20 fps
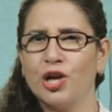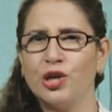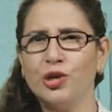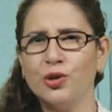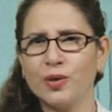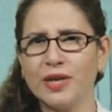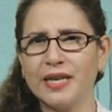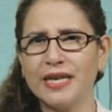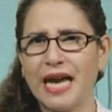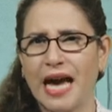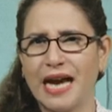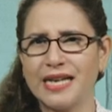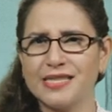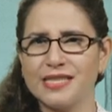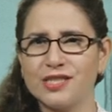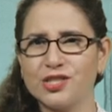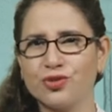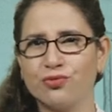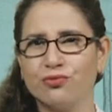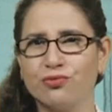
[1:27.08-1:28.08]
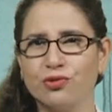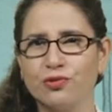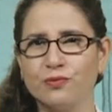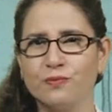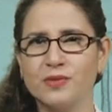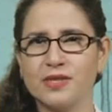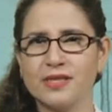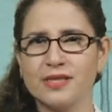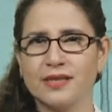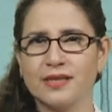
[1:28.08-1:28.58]
looking at its
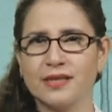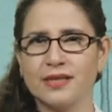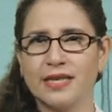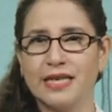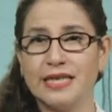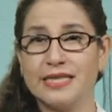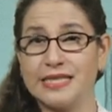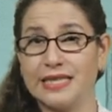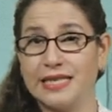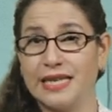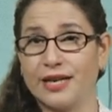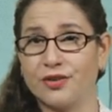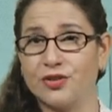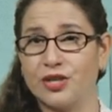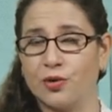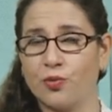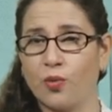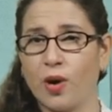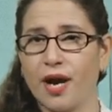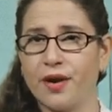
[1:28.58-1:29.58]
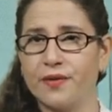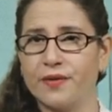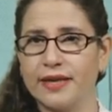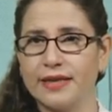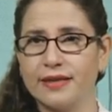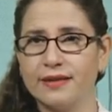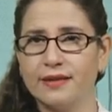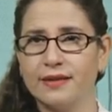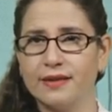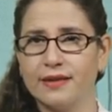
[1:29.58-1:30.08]
rooms, its electric
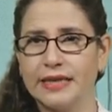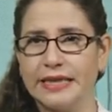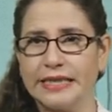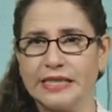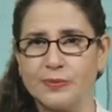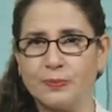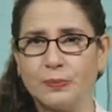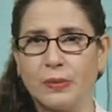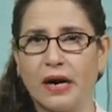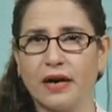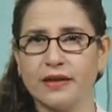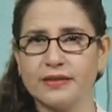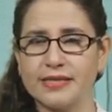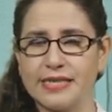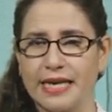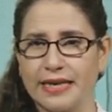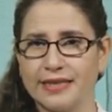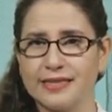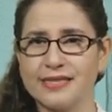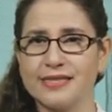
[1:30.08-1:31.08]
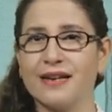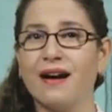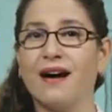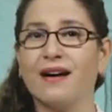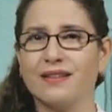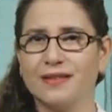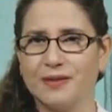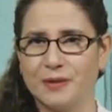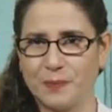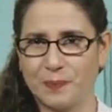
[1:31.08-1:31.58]
wiring, its paths and its
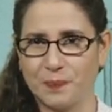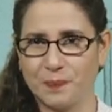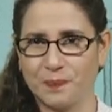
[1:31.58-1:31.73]
garden.